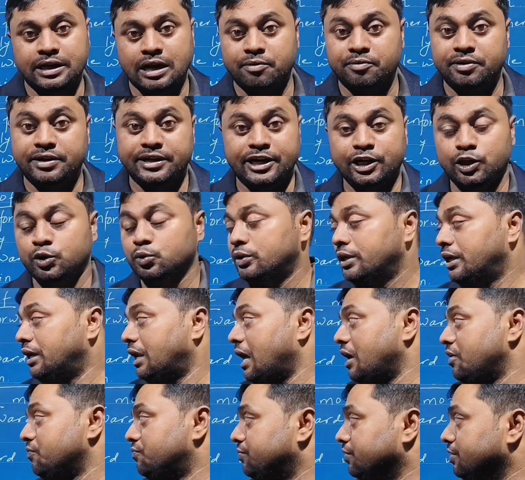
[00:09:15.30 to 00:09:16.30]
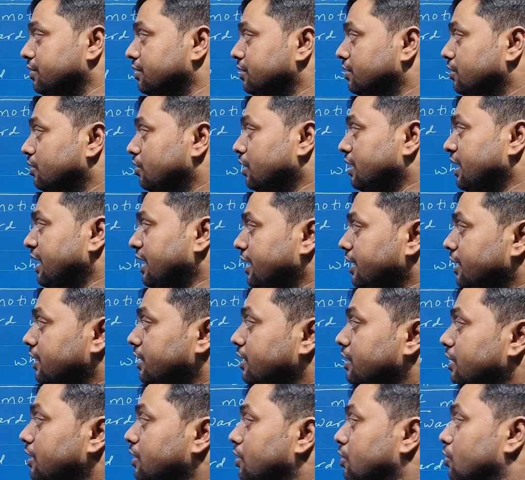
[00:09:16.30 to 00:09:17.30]
in our day-to-day life.
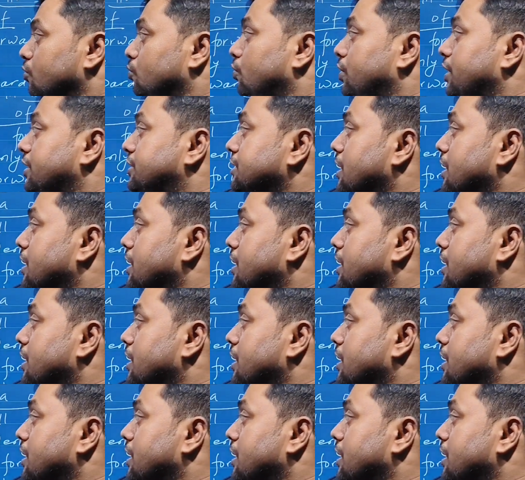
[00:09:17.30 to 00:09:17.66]
Okay, for